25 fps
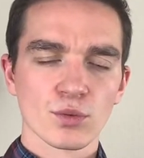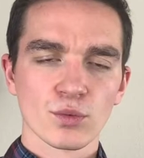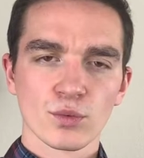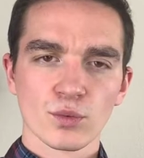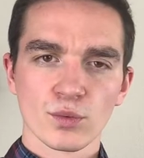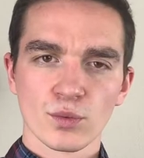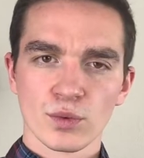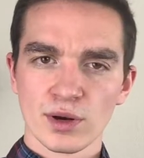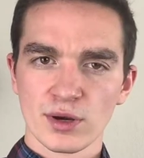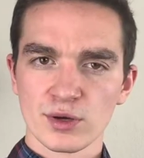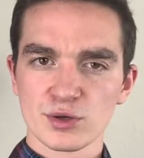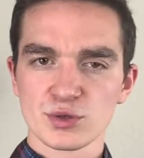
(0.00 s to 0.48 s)

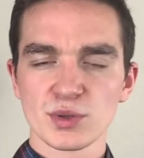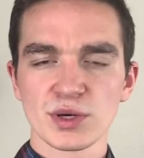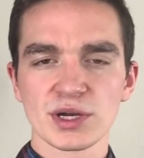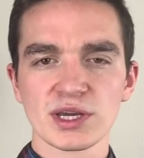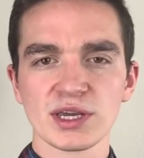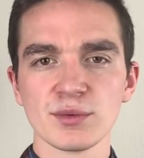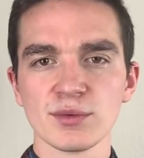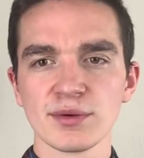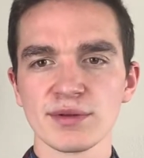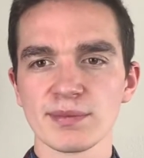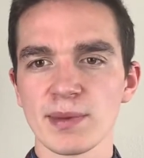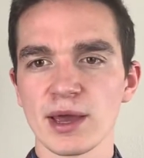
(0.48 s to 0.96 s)
when I was
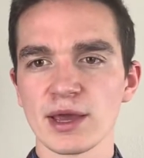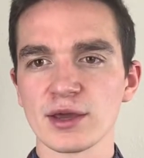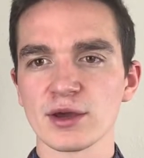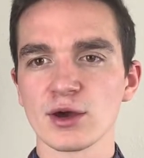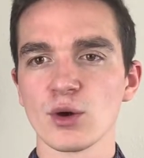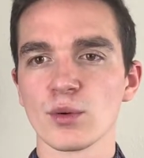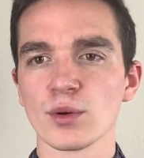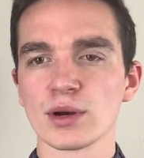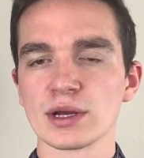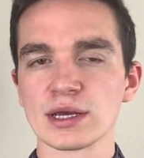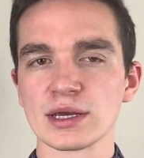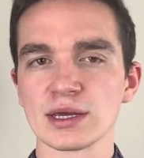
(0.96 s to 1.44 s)
working with my
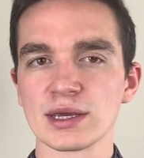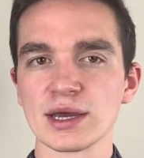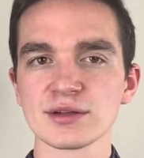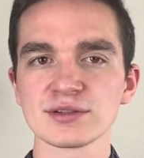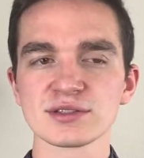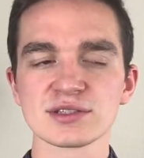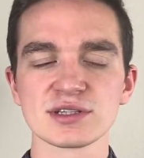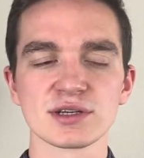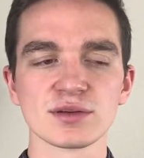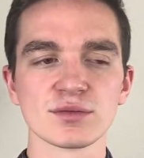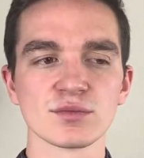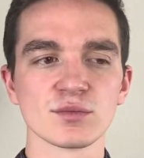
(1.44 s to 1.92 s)
coworker
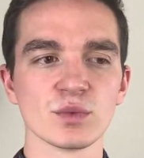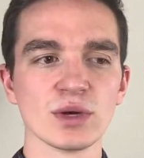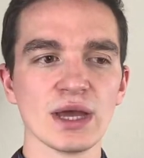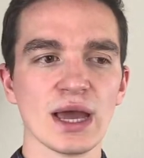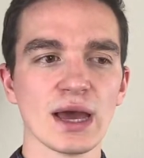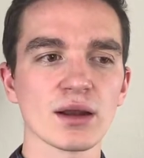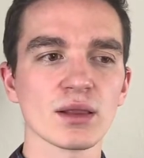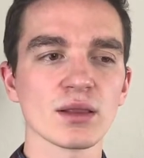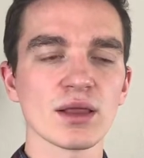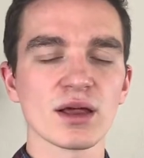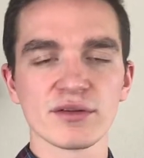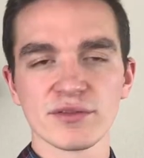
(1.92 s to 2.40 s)
Yeltsin, we
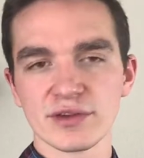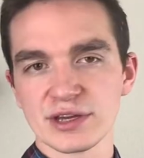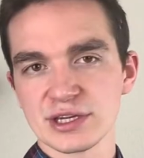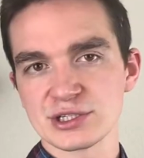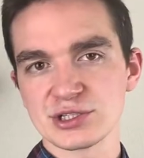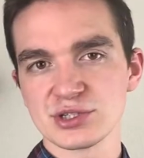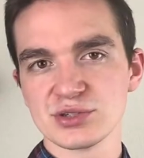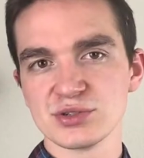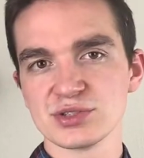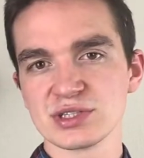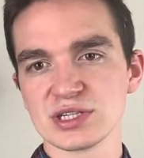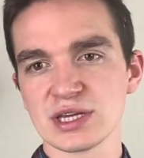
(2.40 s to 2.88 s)
had a lot of
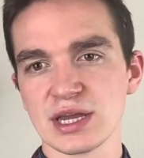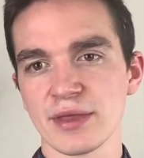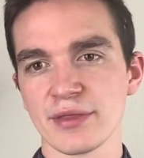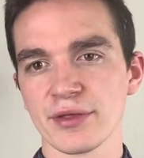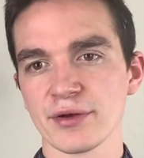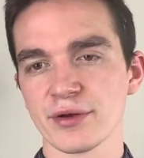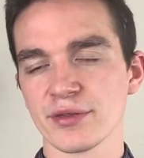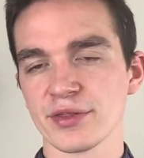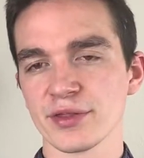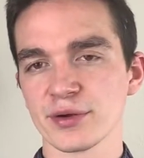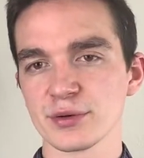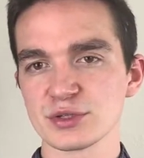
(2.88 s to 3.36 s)
issues
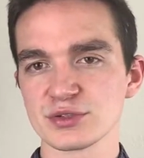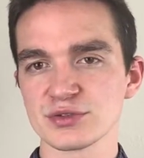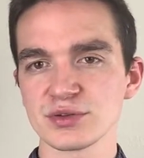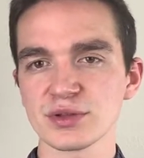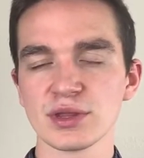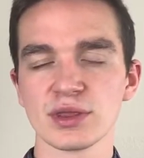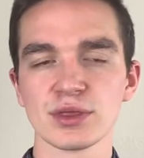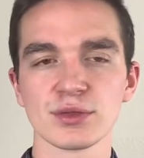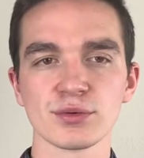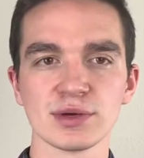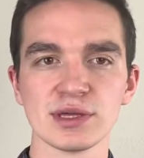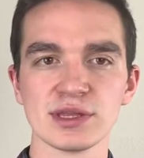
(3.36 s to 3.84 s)
together, and there was really
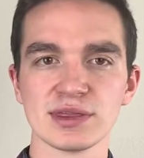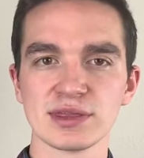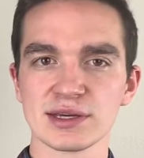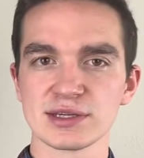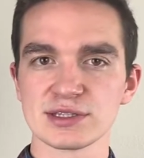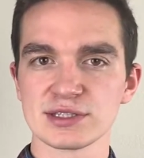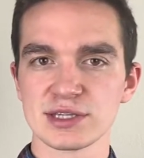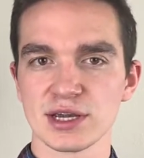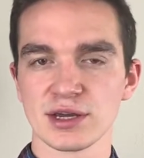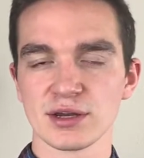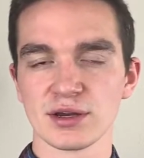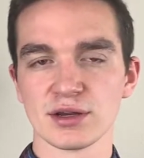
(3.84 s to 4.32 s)
3
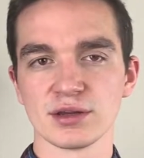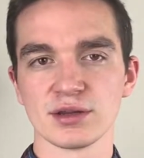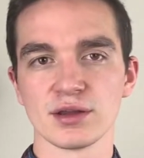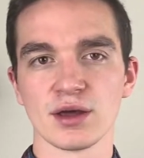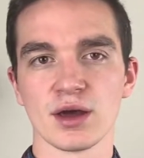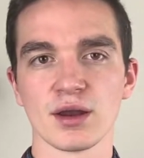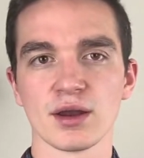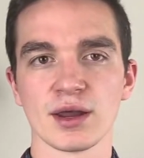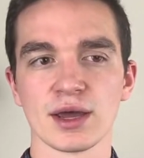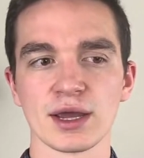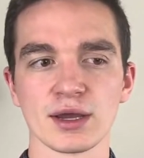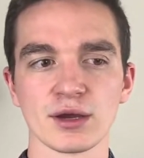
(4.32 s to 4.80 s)
things I could have
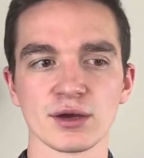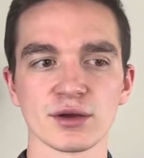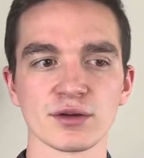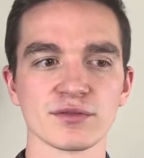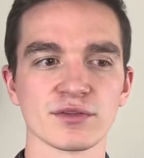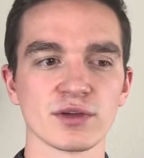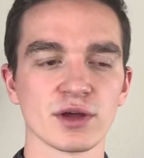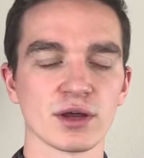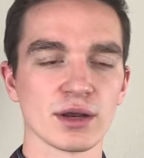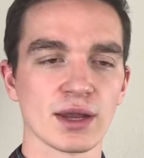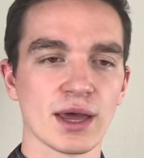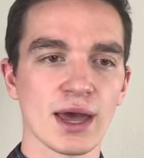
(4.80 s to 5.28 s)
done. I could have
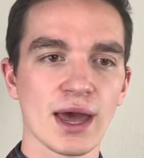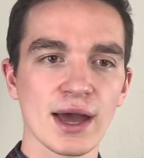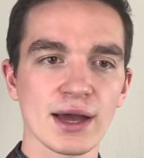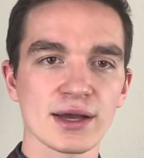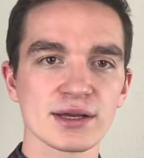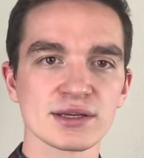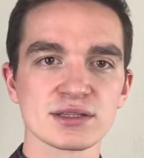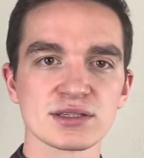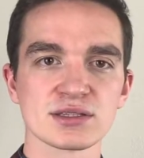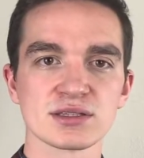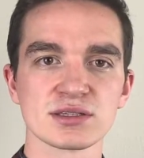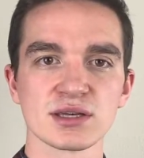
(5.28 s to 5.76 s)
done
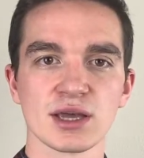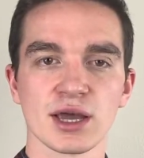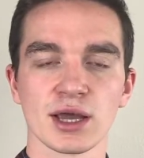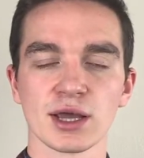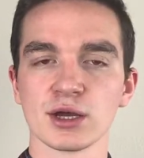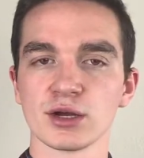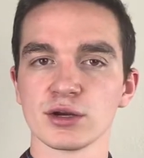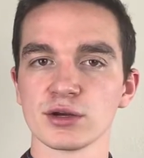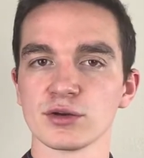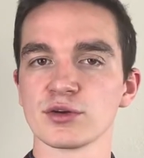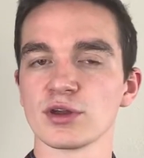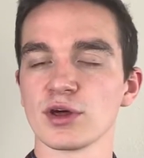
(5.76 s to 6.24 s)
X, I
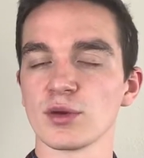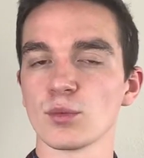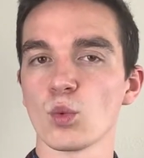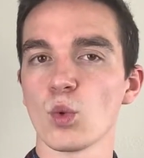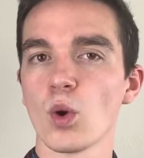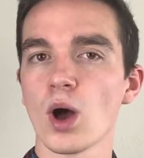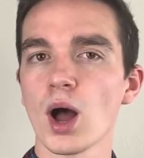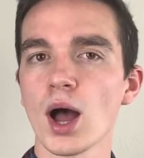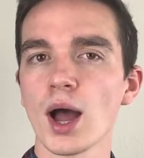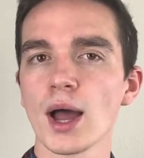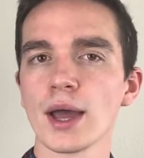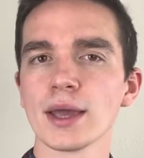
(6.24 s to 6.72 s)
could have done
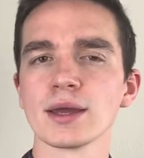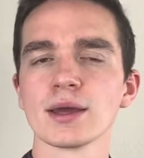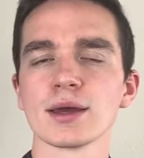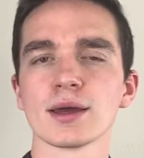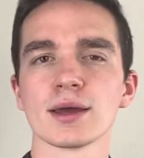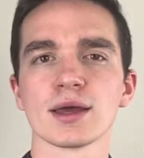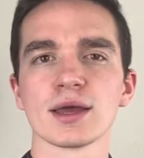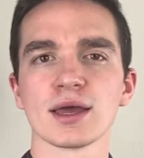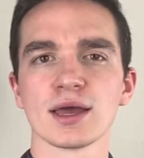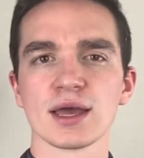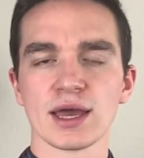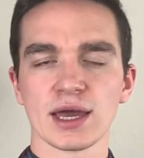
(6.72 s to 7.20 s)
Y,
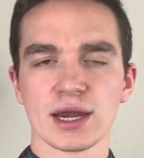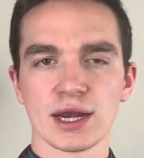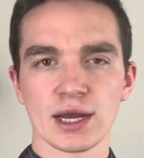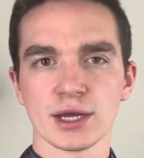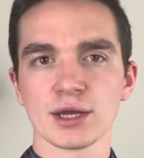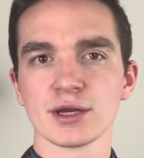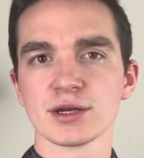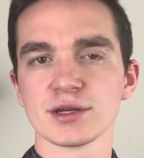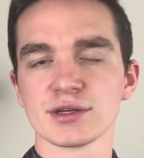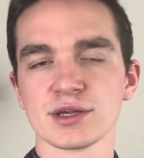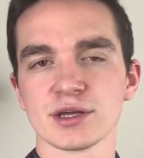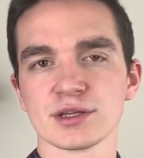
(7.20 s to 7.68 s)
and I
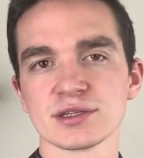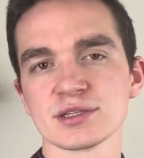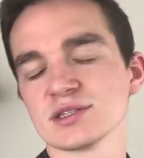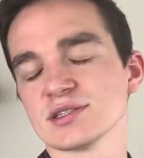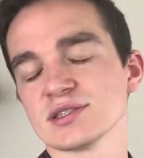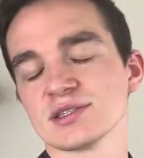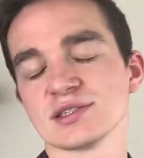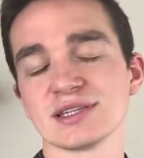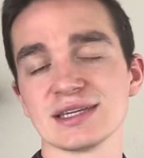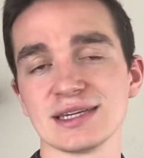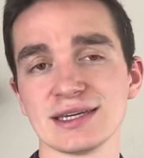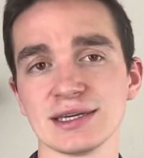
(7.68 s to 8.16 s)
could have done
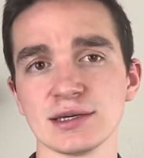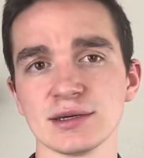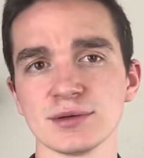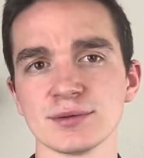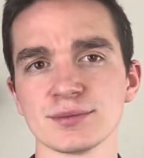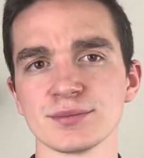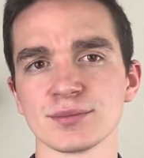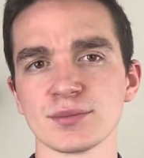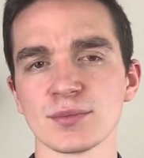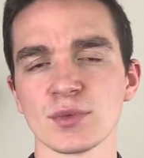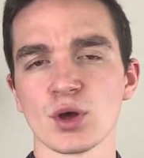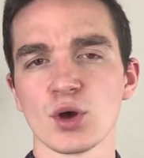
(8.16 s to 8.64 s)
Z.
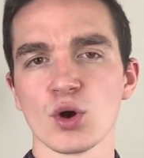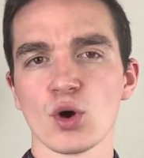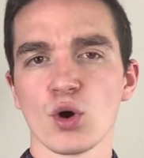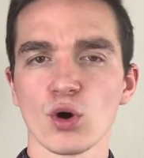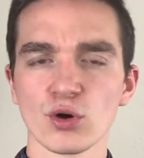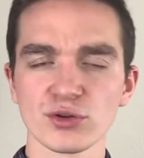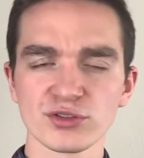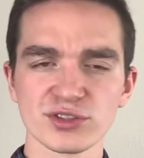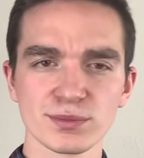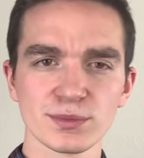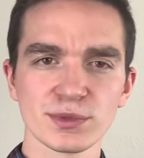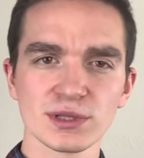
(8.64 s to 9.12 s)

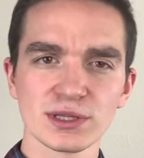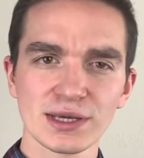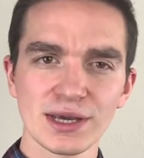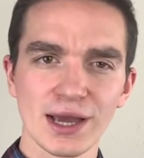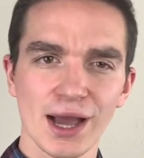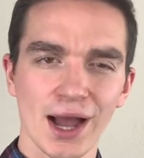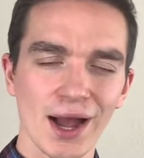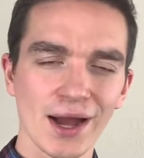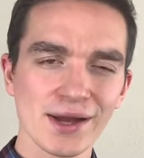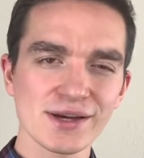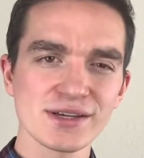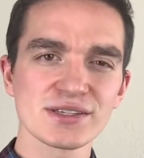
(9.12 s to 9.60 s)
Ultimately,
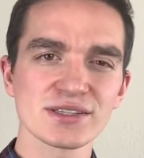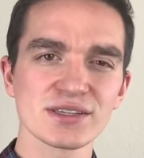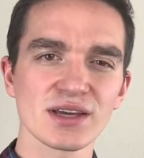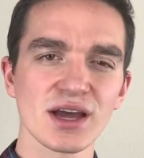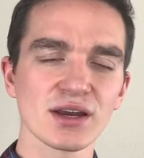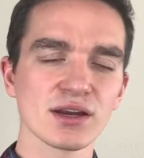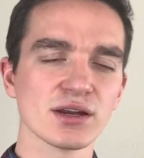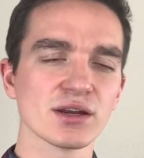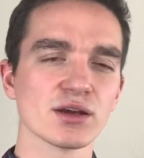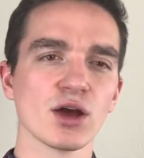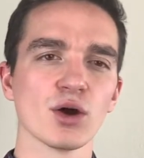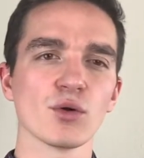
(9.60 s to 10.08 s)
I
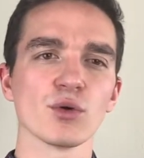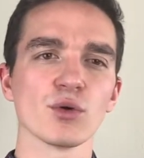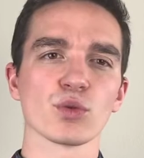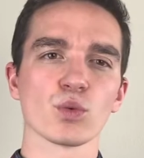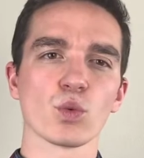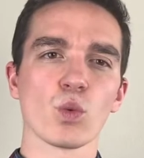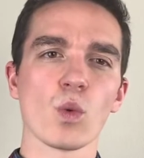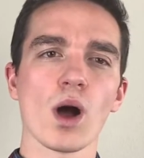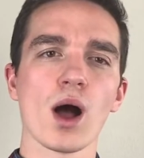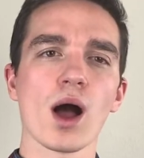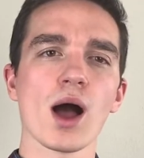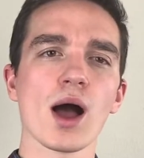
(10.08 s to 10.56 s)
decided to go
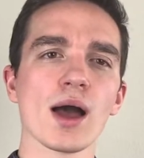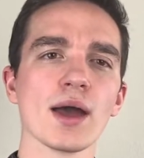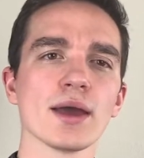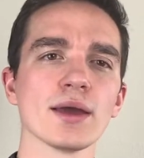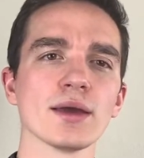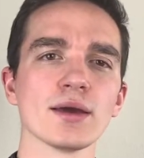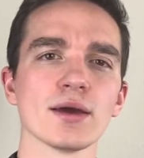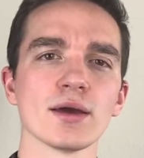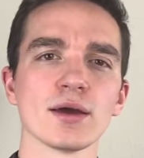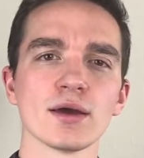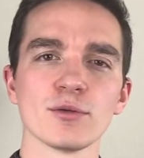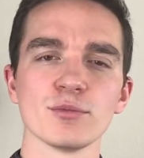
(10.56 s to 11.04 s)
Y
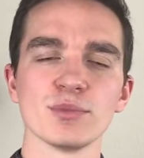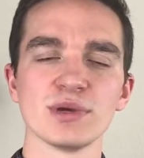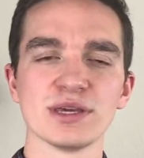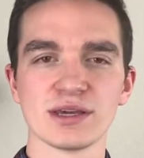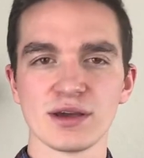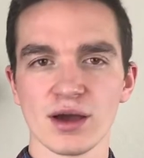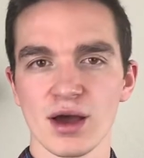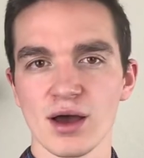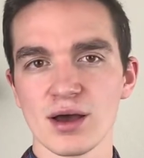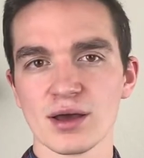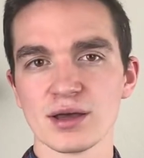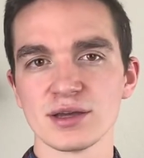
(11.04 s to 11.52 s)

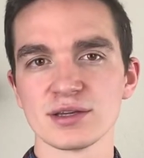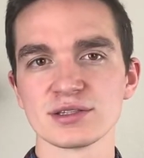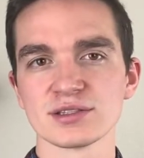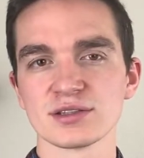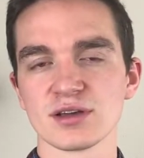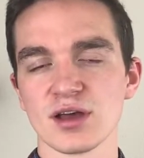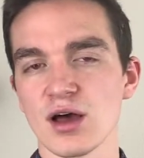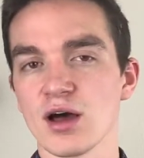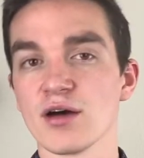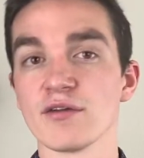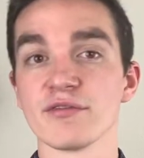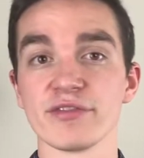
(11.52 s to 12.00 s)

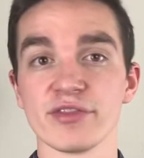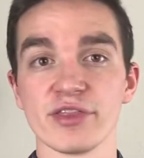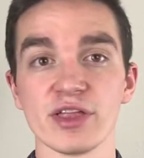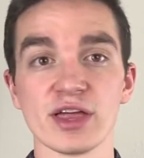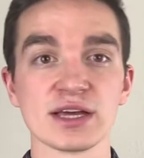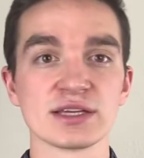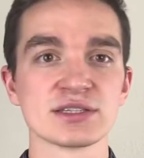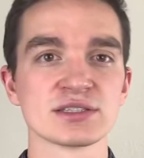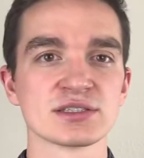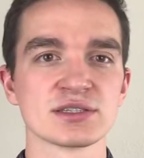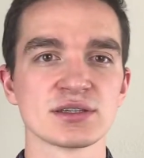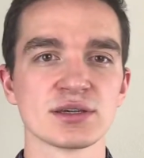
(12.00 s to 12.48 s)
because of
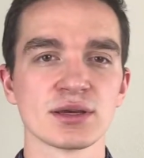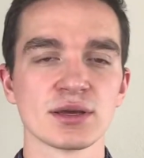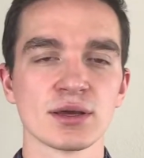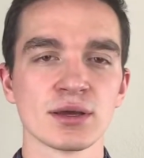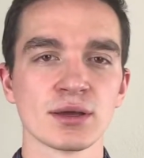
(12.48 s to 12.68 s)
this.